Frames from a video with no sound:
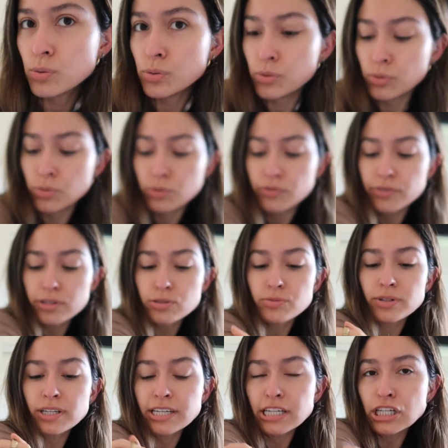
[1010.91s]
ooh, it feels
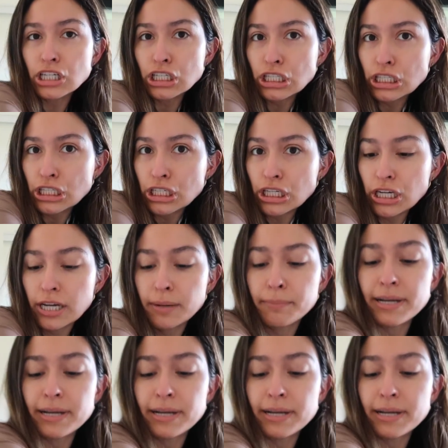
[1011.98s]
really good.